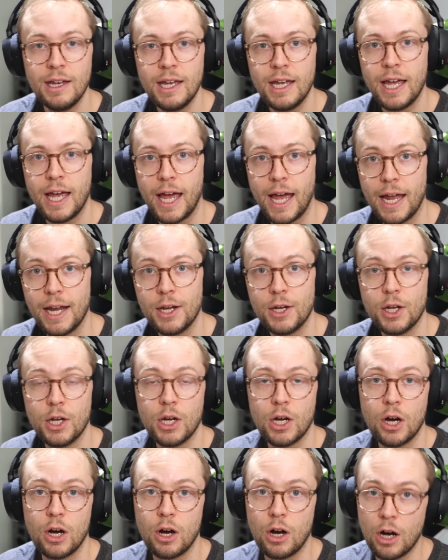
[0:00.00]
and
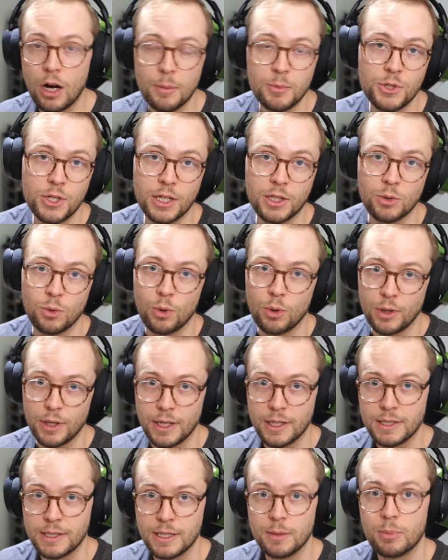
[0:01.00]
object
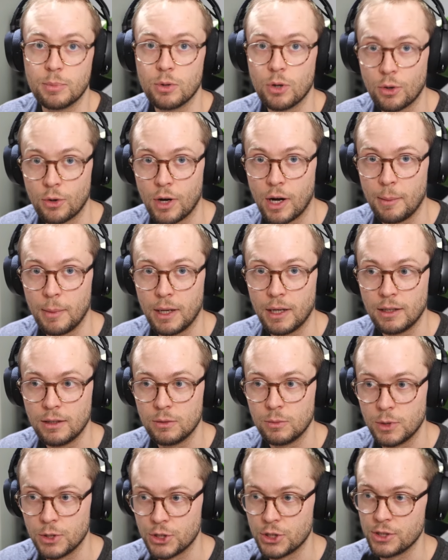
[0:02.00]
oriented programming,
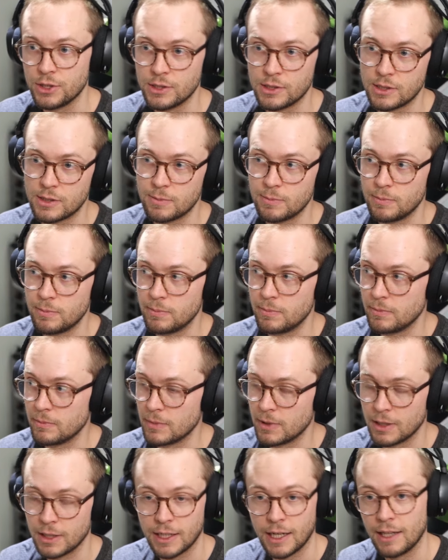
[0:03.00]
which is
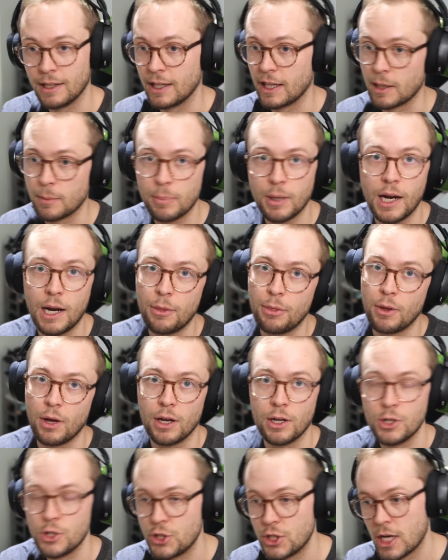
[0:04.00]
again like
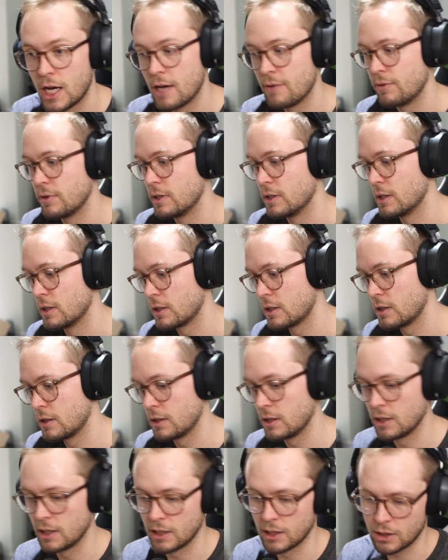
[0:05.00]
Python, Java,
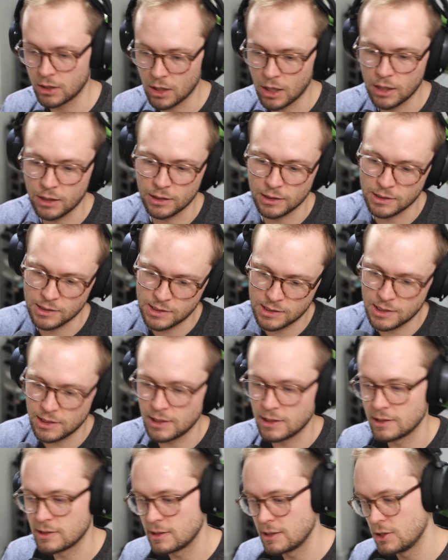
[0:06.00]
uh, Kotlin,
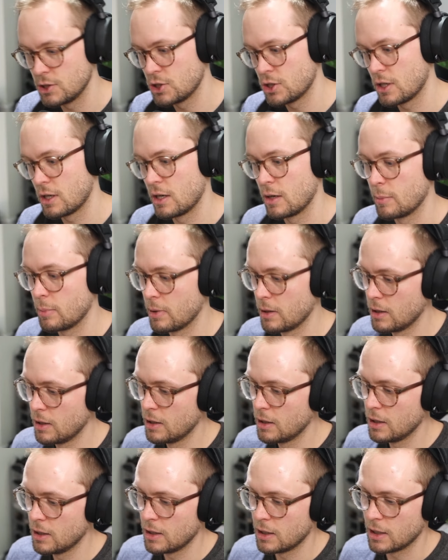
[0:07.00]
C, C sharp,
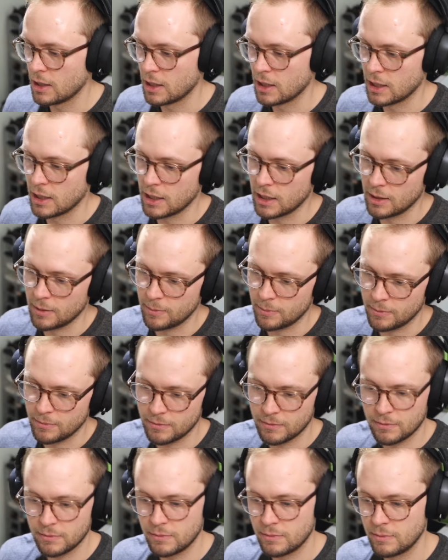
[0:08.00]
uh,
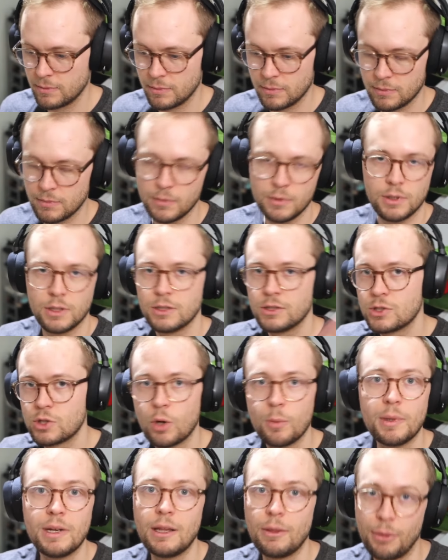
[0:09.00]
so
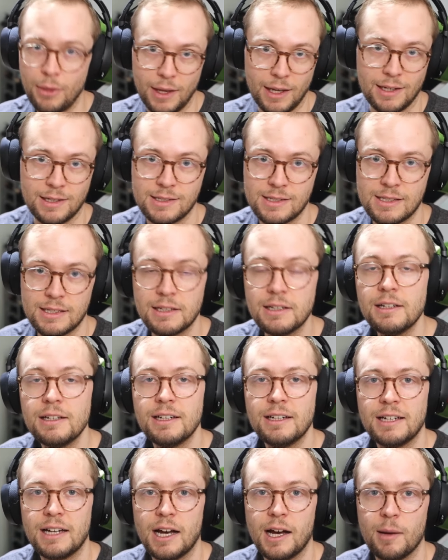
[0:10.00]
many things.
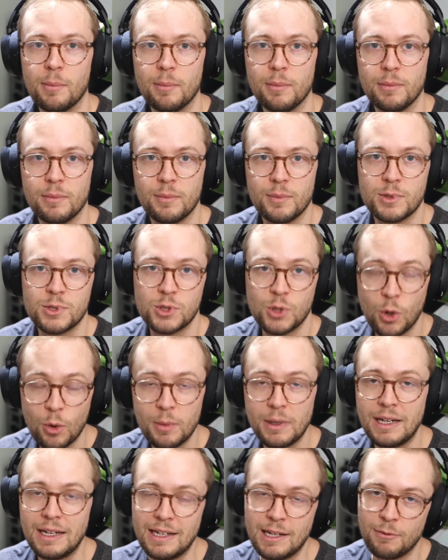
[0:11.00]
Um, so
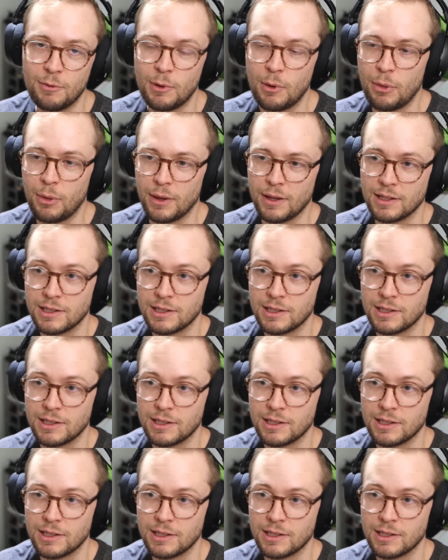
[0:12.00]
many different things,